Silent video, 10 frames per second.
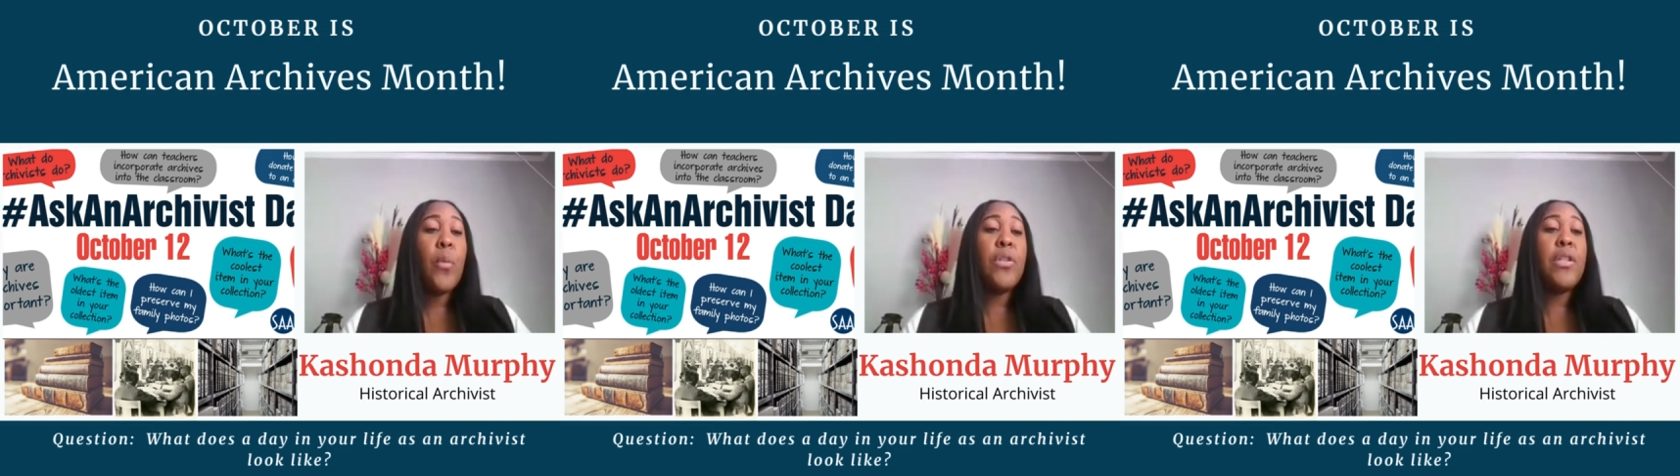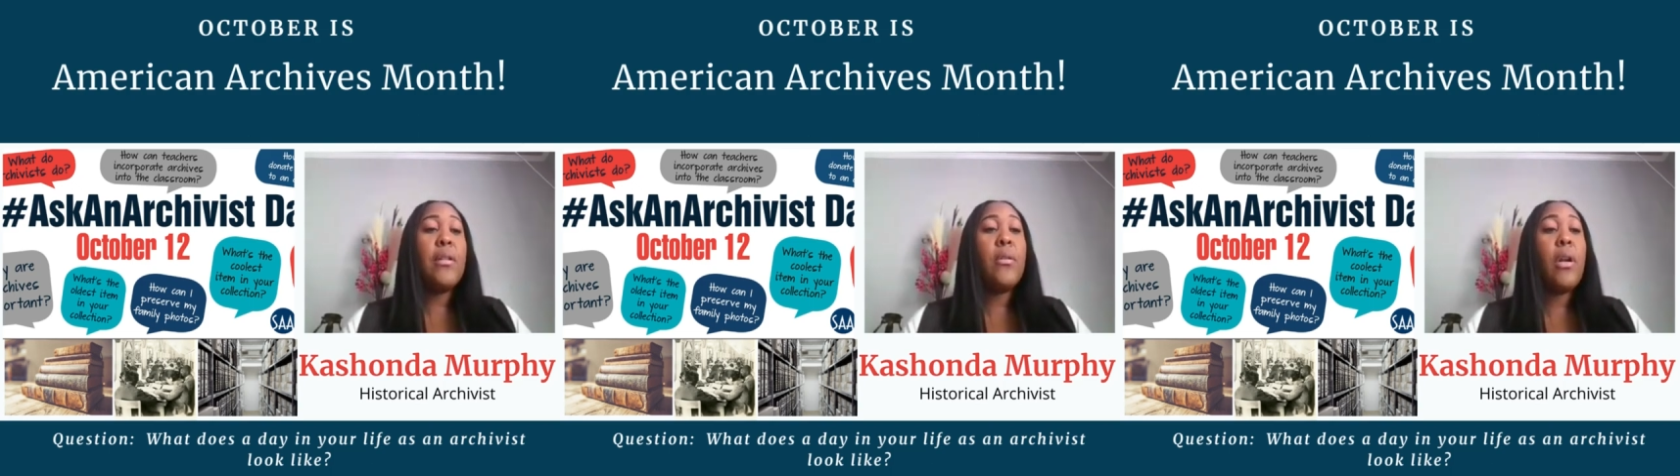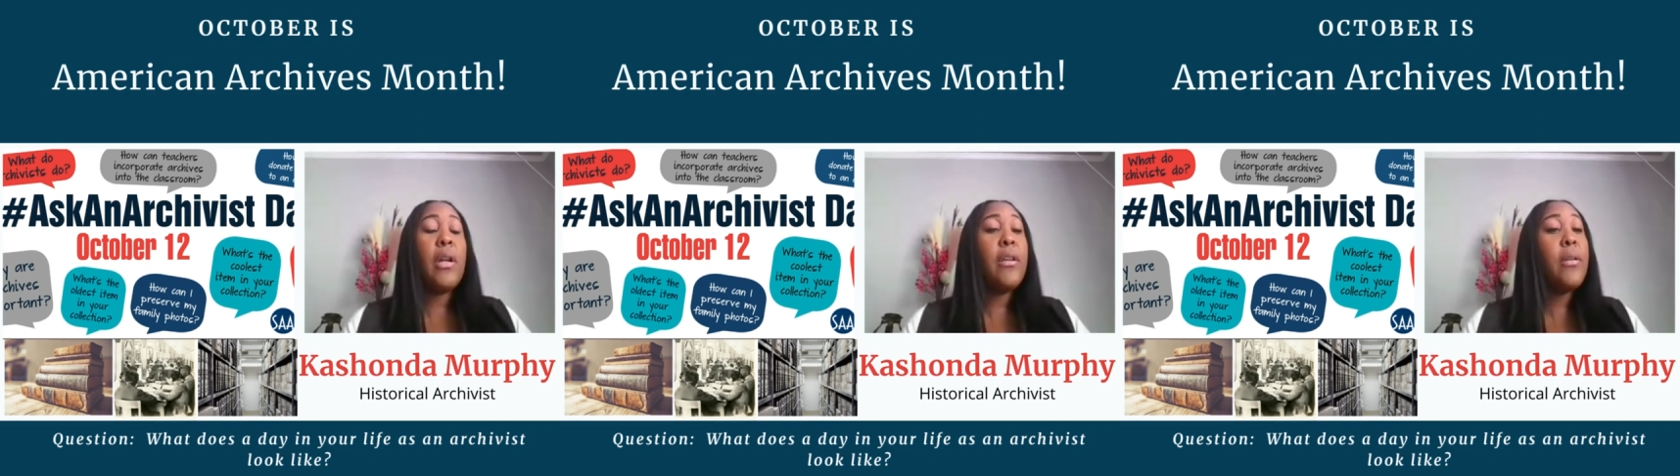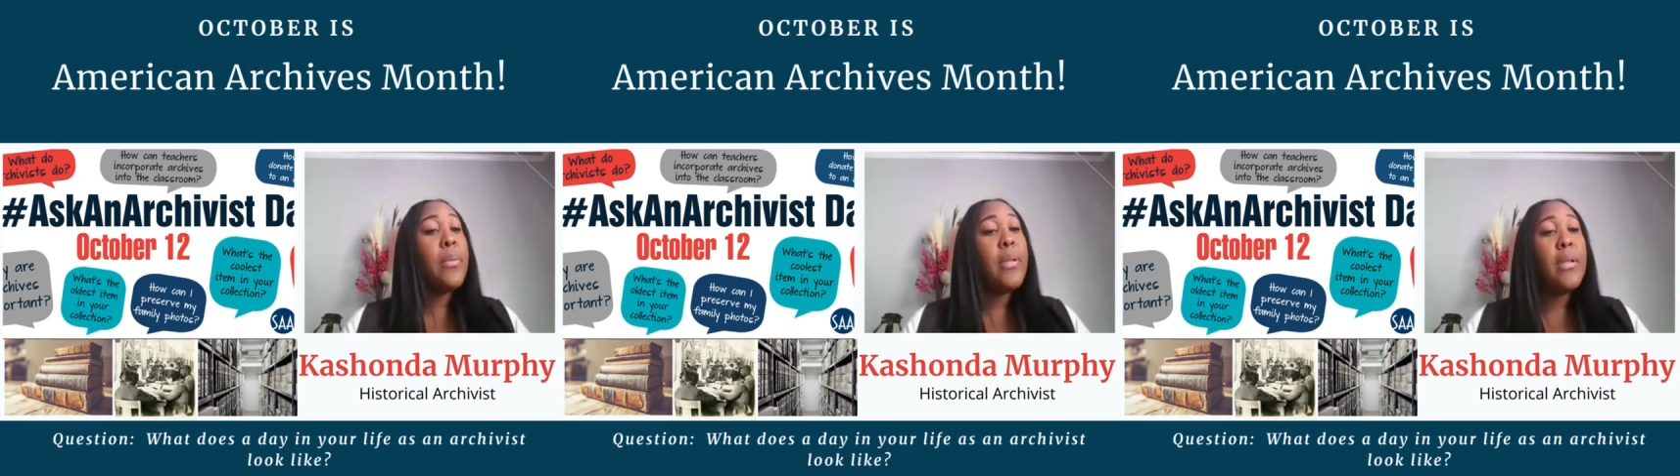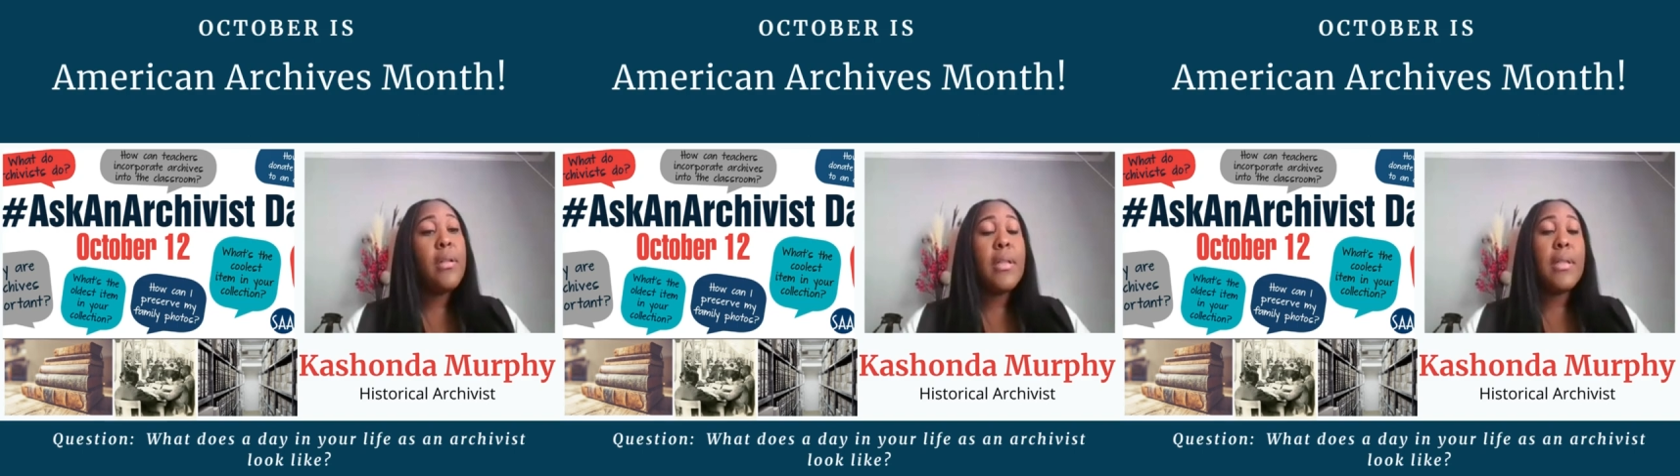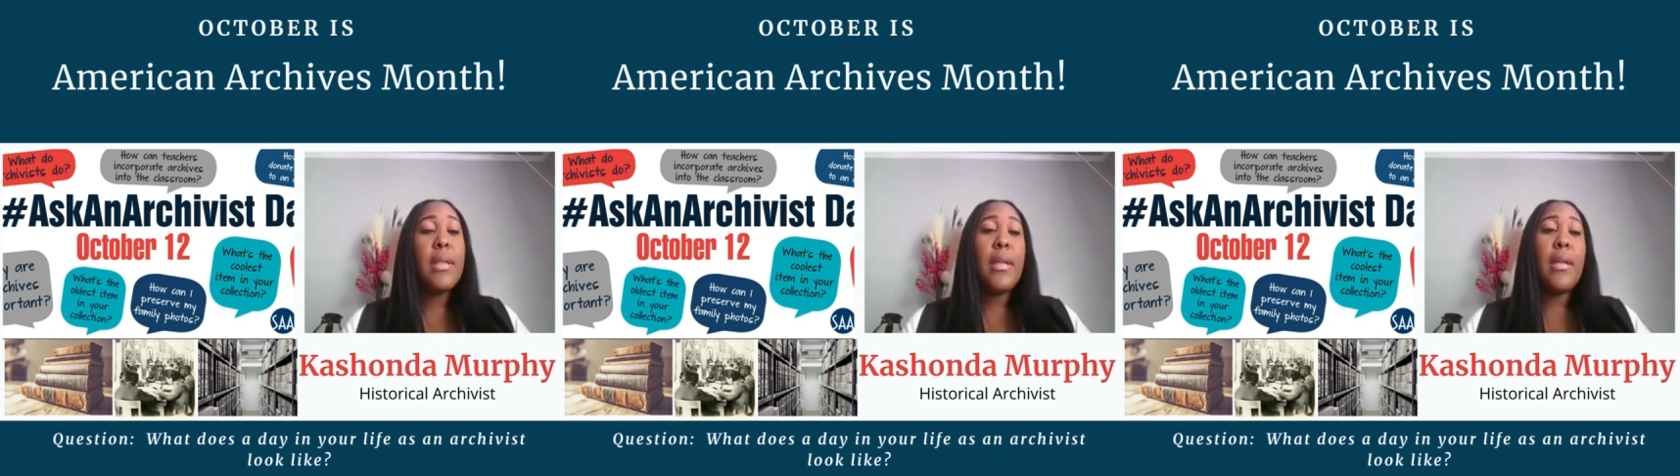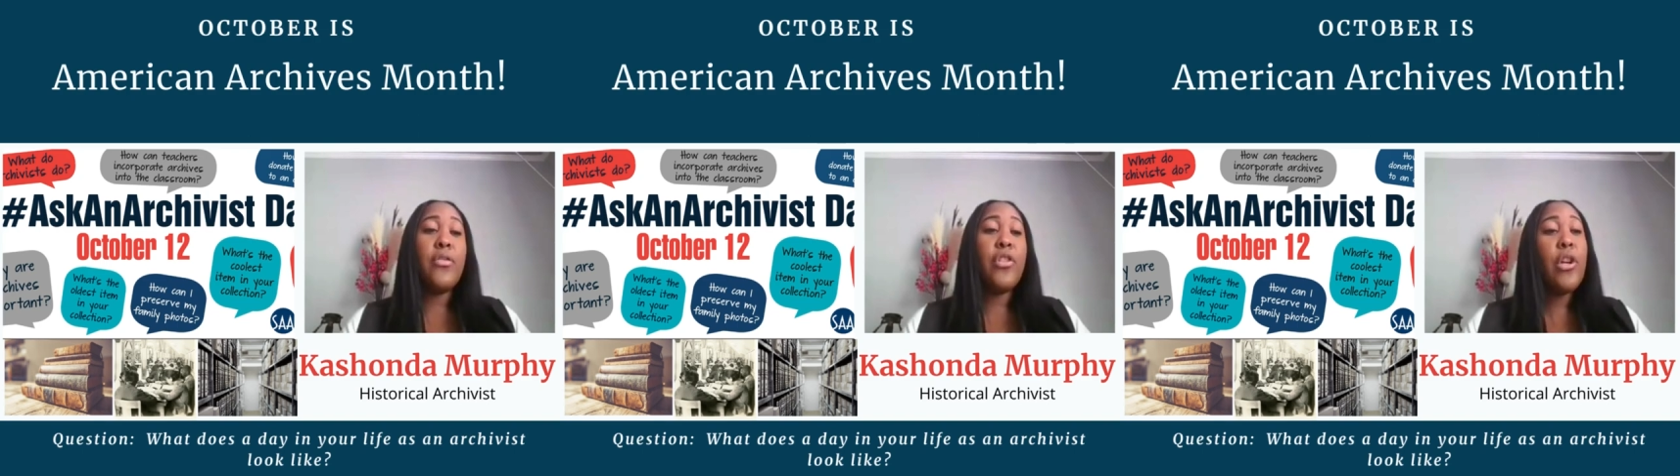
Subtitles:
which include our yearbooks and